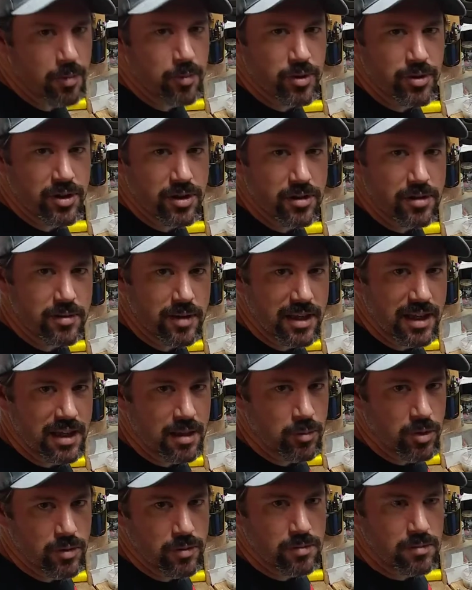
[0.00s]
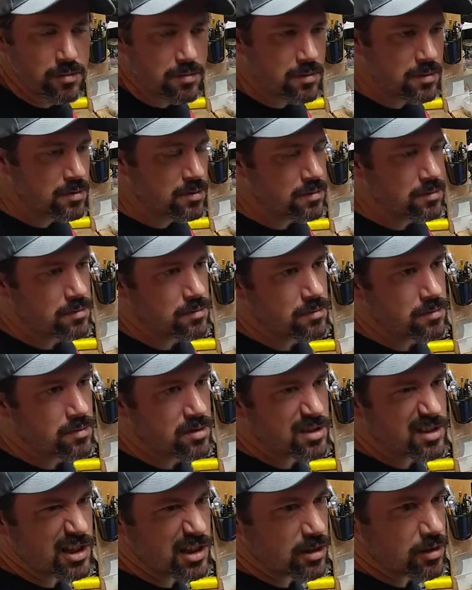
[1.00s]
with the animal
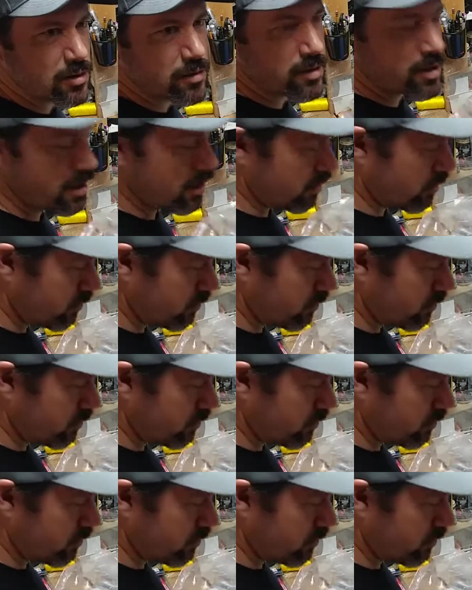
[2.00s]
sticker thing.